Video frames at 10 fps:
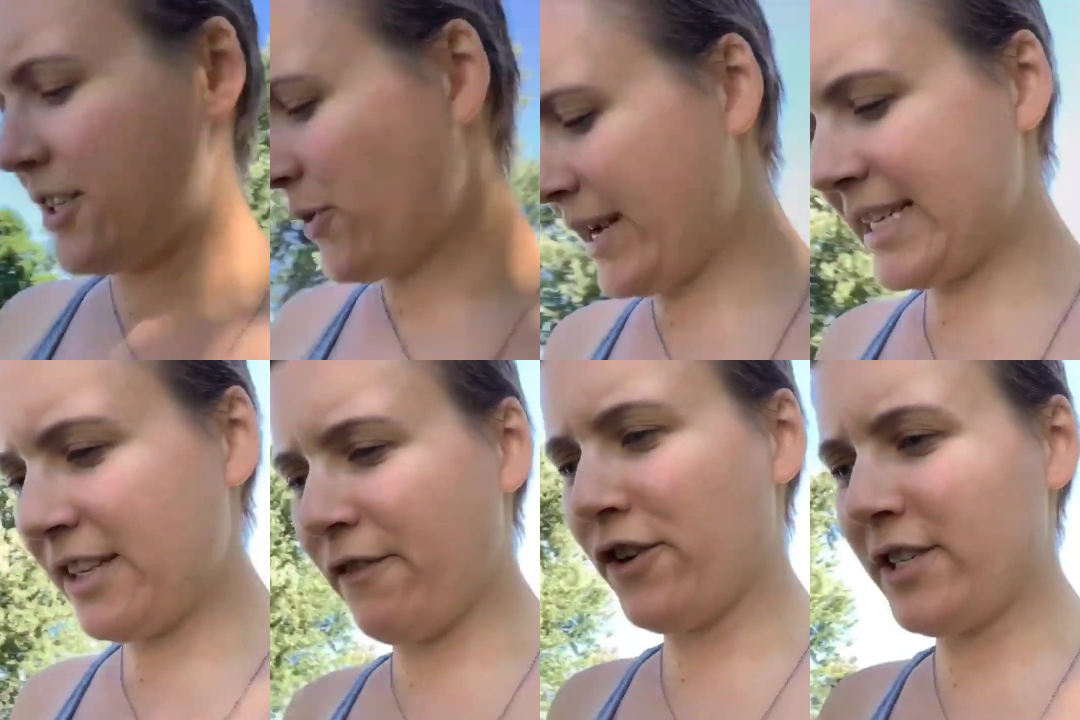so I
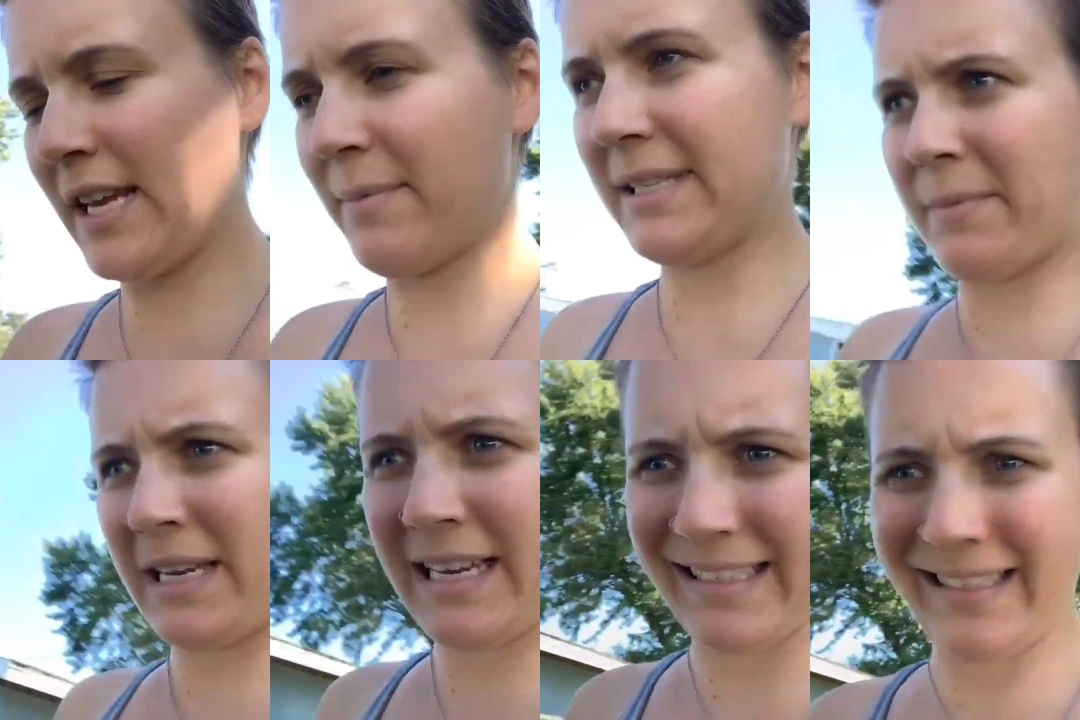guess the first step is I'm
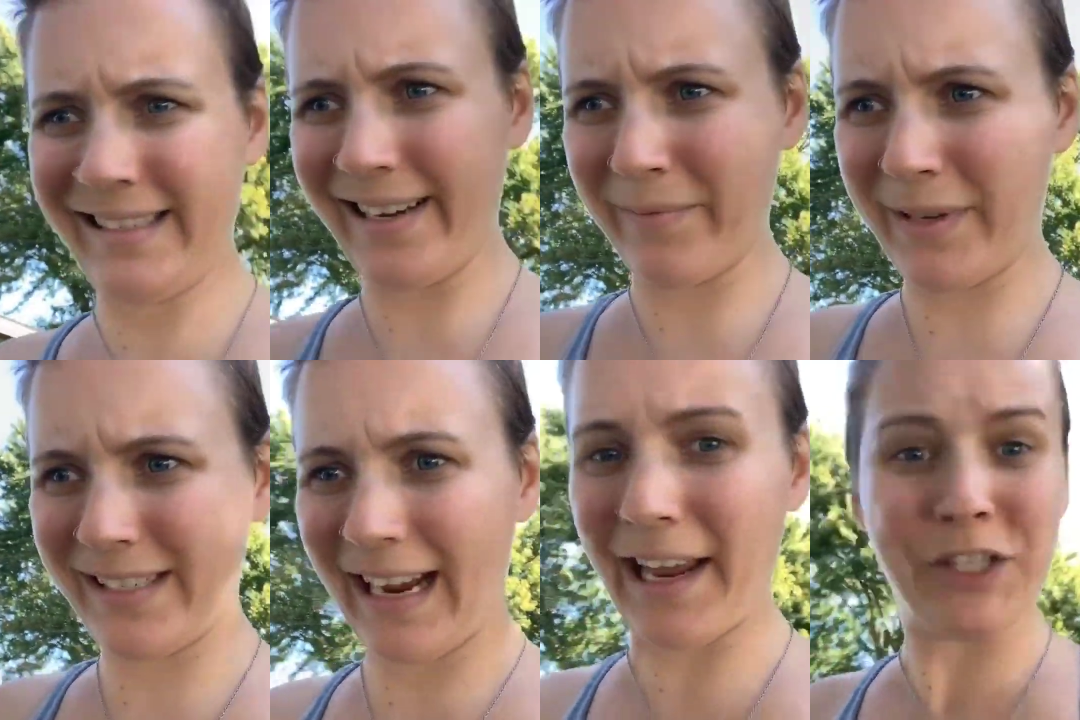gonna need a stick because I